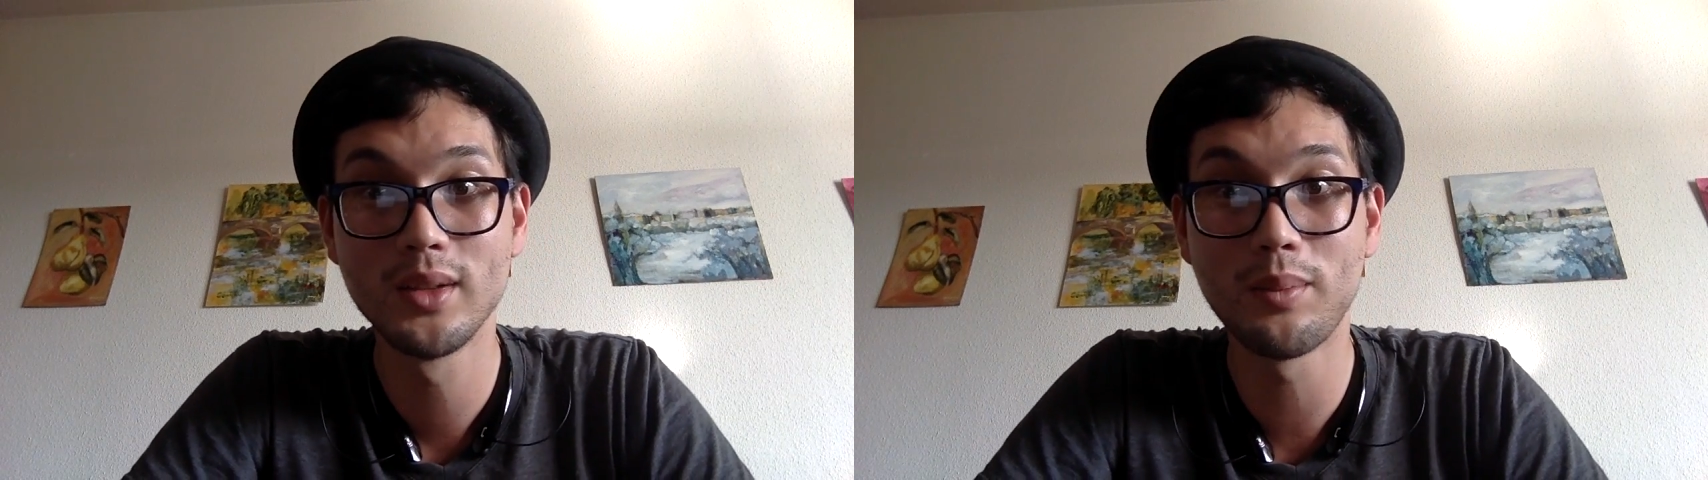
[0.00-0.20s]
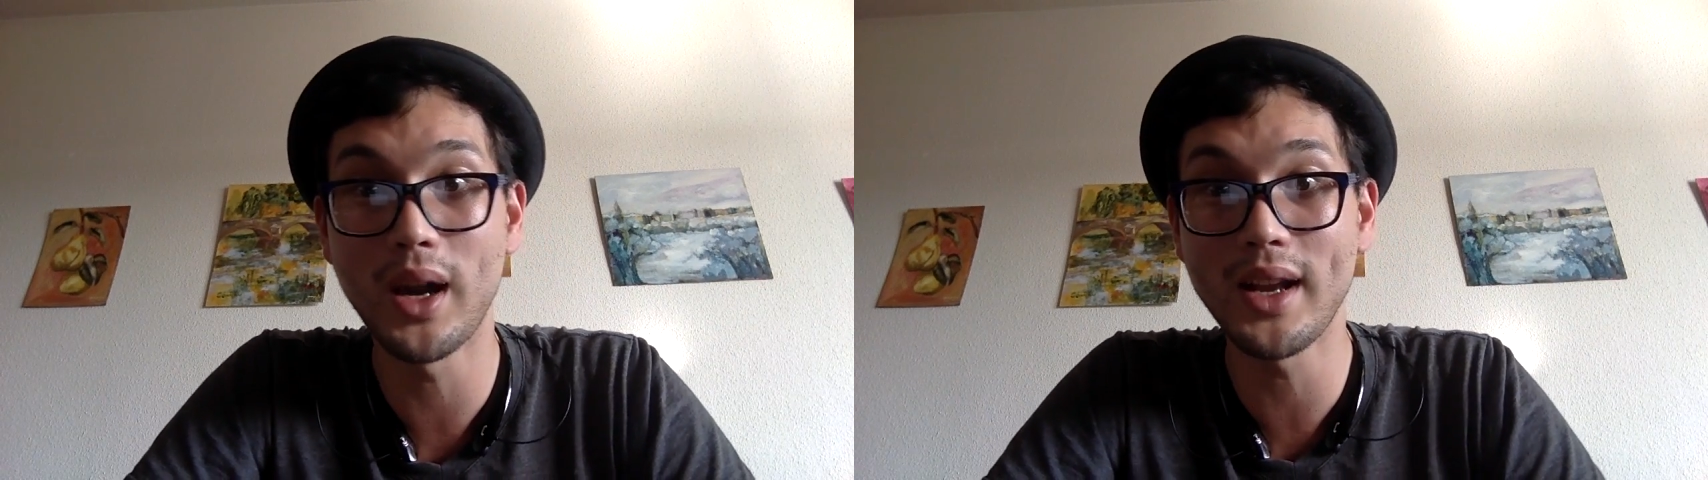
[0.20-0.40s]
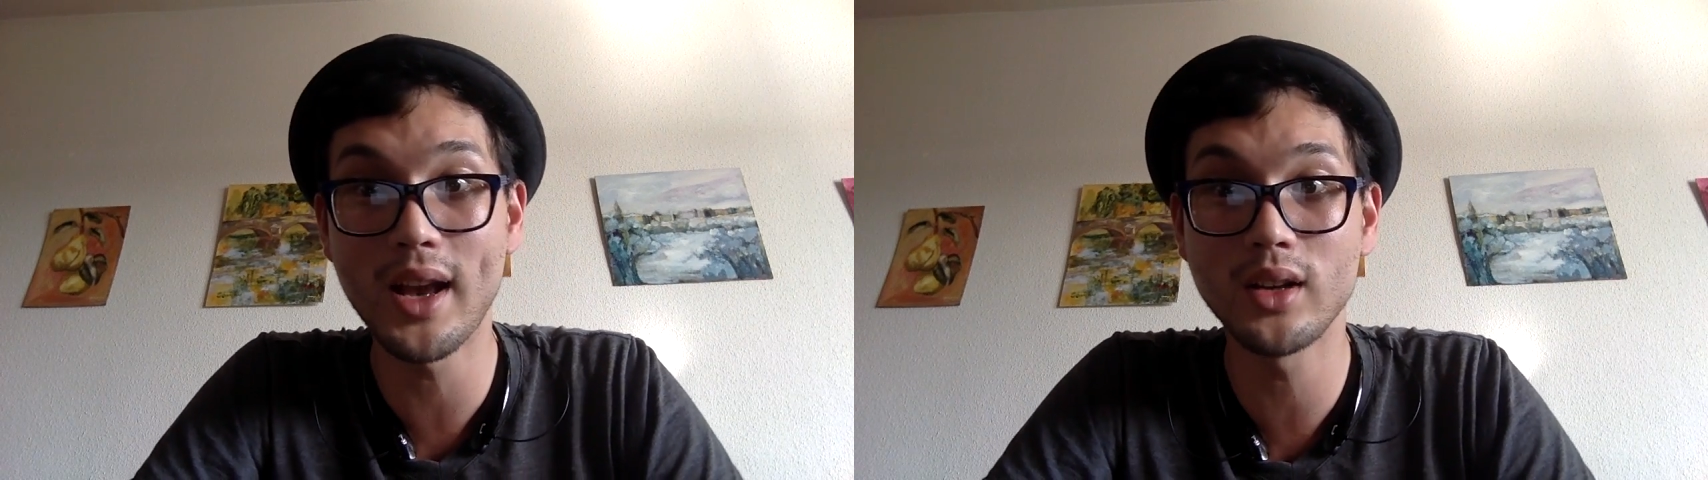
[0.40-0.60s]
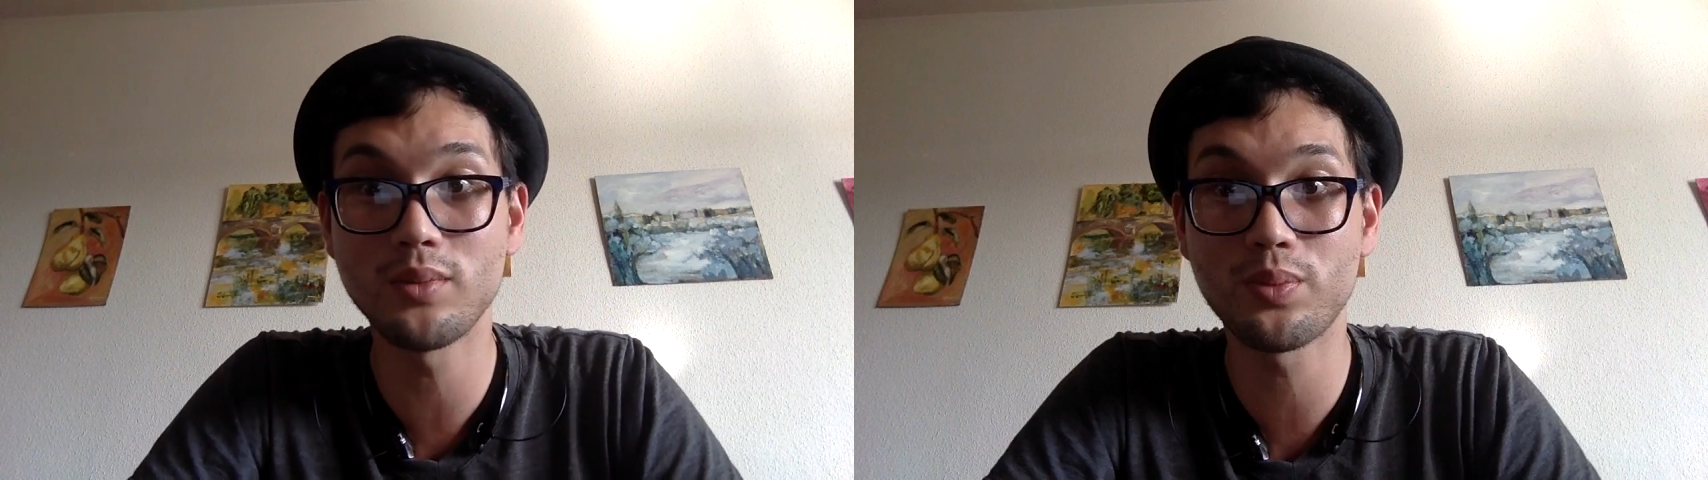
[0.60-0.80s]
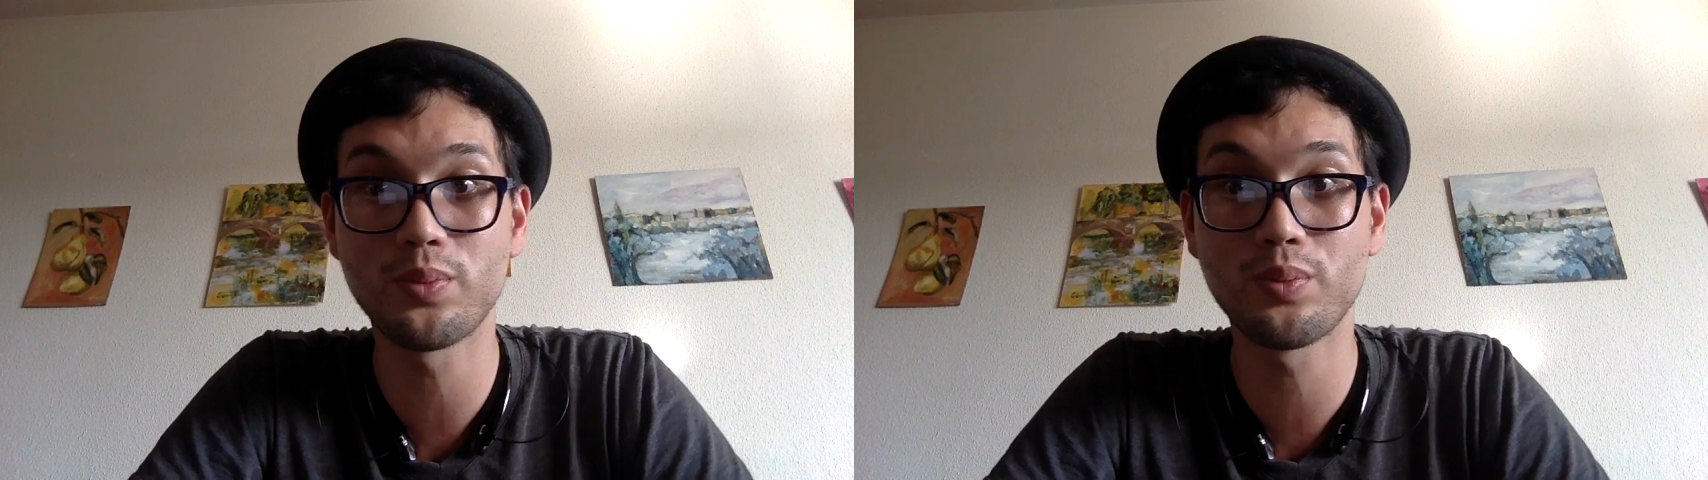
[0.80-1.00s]
by now
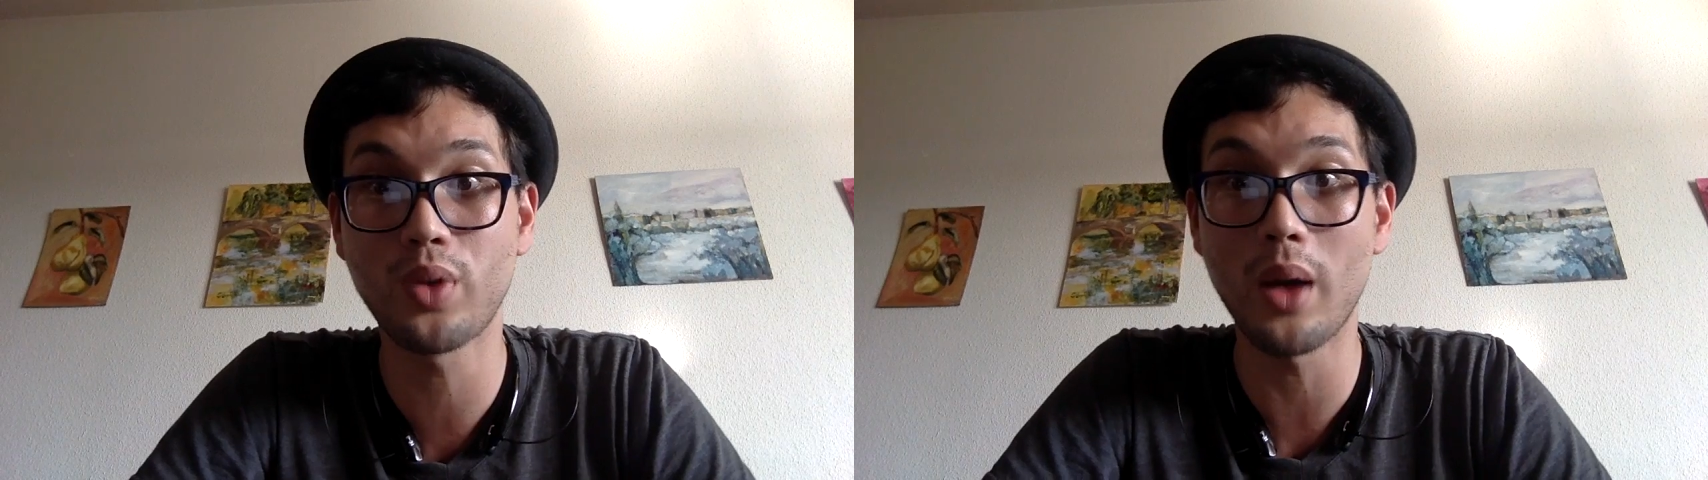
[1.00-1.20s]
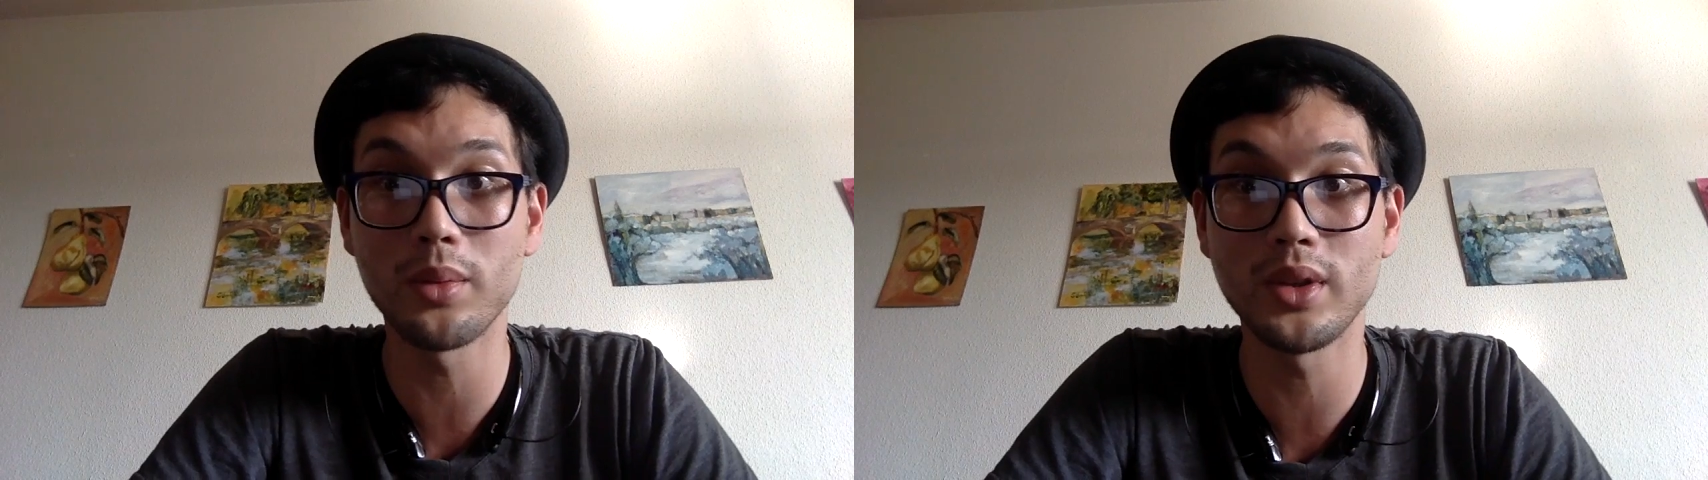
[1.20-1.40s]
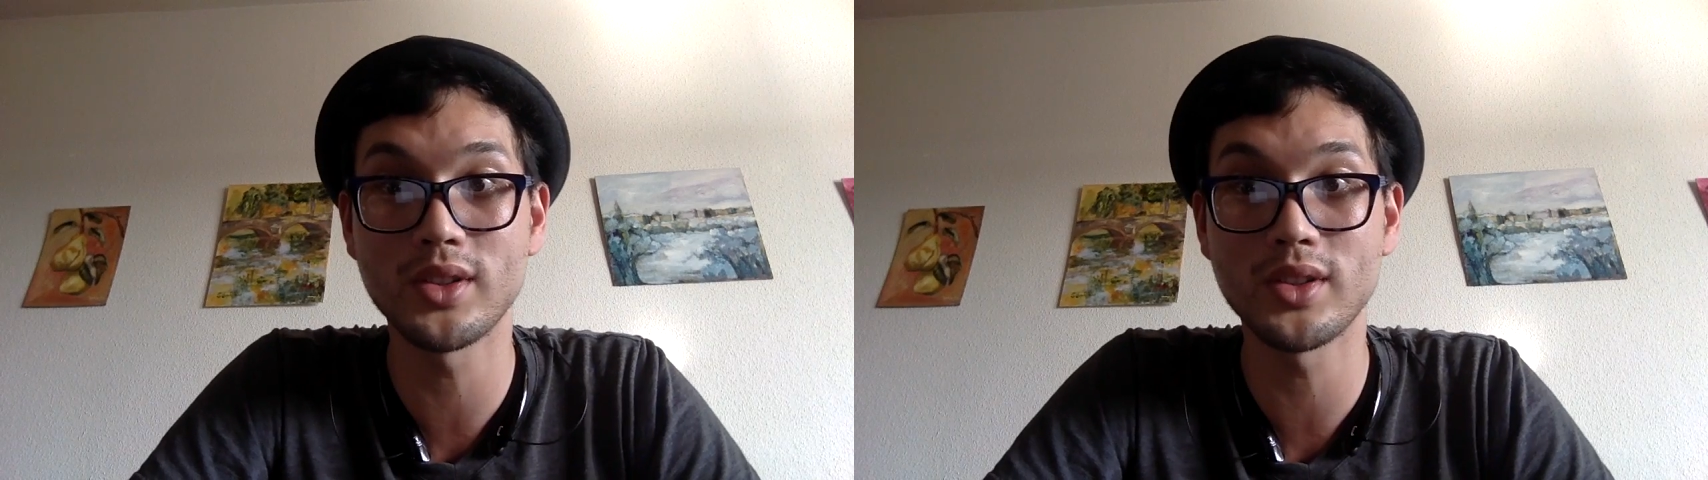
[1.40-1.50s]
it probably